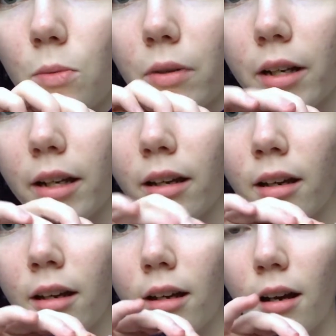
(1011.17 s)
pretty.
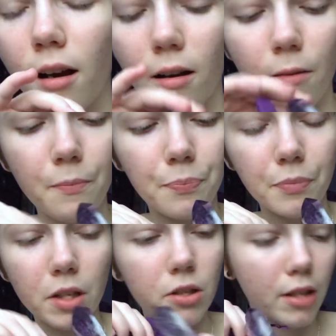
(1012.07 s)

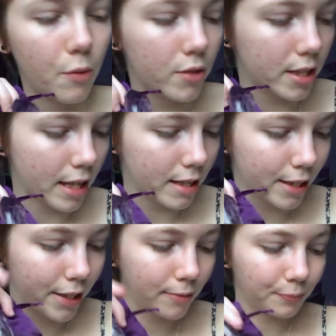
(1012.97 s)
So that was
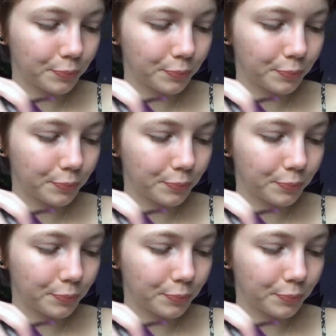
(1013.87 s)
this.